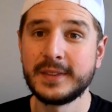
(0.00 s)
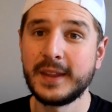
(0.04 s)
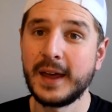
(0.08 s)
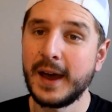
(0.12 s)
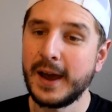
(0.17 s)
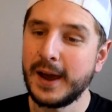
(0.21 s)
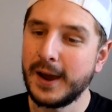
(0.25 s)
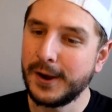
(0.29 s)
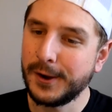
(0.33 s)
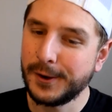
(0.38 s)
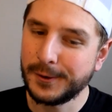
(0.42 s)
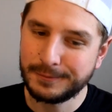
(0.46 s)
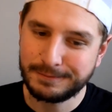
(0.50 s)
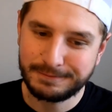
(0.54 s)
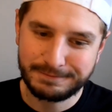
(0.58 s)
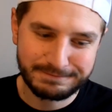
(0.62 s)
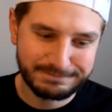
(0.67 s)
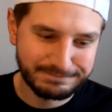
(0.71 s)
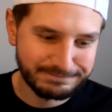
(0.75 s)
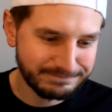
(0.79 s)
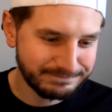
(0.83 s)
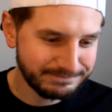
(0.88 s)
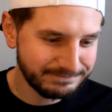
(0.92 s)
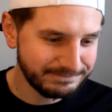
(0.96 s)

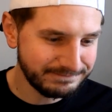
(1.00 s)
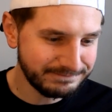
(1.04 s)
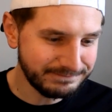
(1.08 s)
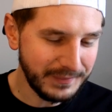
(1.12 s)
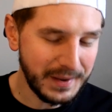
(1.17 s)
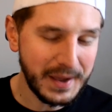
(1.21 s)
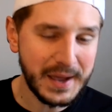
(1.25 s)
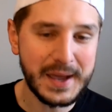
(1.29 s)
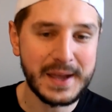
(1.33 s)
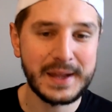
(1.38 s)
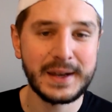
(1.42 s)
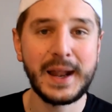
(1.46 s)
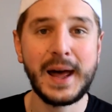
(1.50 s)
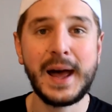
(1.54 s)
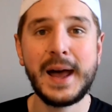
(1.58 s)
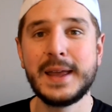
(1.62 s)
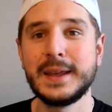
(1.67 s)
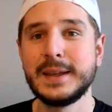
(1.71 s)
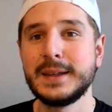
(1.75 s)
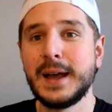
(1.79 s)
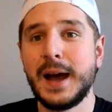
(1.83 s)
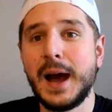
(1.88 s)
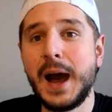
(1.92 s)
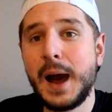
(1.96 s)
Now, man,
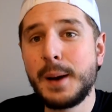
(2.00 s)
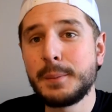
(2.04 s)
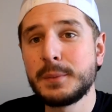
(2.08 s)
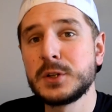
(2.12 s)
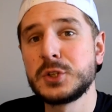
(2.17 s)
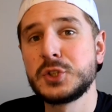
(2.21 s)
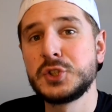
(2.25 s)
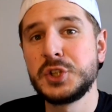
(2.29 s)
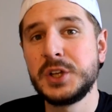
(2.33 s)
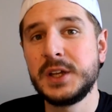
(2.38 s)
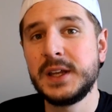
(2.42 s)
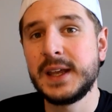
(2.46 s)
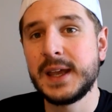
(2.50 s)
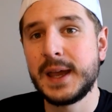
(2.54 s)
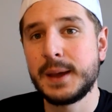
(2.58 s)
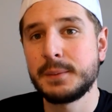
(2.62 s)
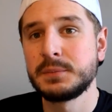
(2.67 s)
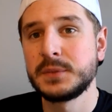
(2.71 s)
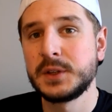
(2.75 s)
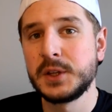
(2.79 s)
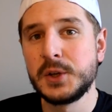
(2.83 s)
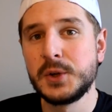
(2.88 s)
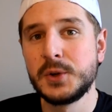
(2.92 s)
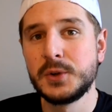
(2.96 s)
I'm a
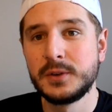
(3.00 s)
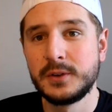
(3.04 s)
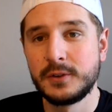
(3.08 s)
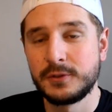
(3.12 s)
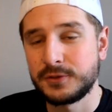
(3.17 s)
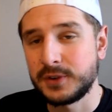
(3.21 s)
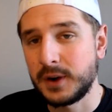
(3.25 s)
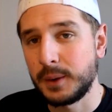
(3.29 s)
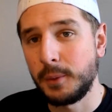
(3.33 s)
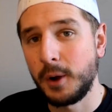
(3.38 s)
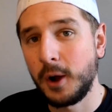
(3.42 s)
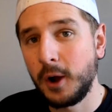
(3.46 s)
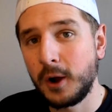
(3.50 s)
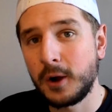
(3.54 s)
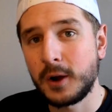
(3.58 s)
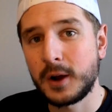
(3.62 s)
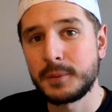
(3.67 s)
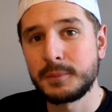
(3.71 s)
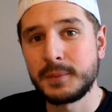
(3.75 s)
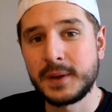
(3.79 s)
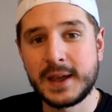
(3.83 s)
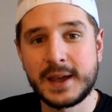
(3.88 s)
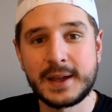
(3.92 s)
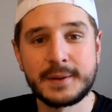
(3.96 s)
GM dude from
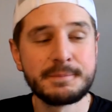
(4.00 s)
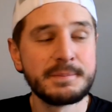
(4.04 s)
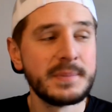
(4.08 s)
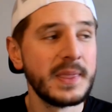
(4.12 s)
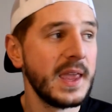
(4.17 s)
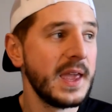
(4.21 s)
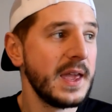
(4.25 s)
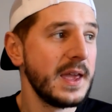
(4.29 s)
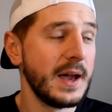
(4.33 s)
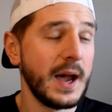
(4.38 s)
heart, man.